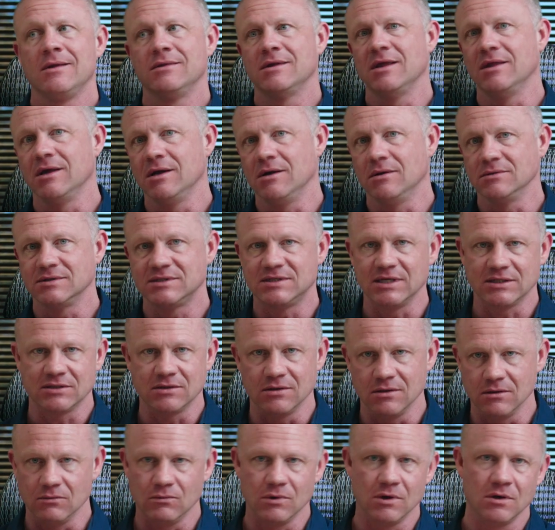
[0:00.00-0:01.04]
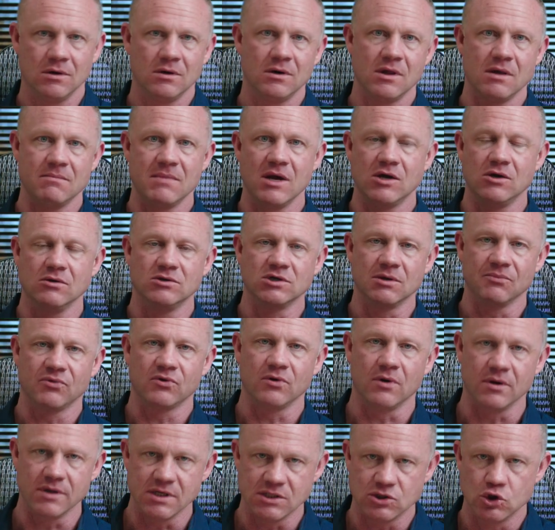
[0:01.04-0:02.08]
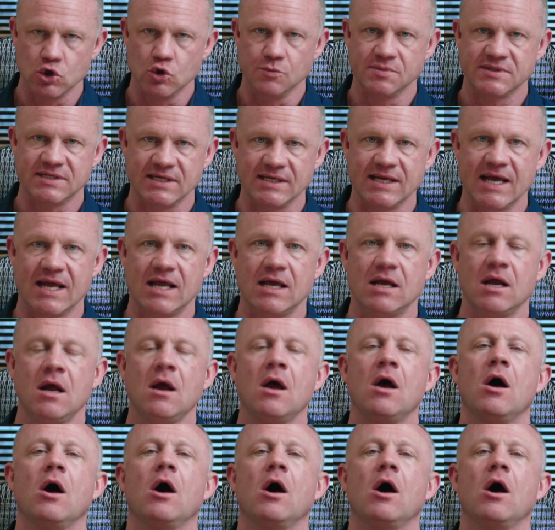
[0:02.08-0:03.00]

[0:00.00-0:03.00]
then they don't stick to their word and they make you jump through all these hoops to get it.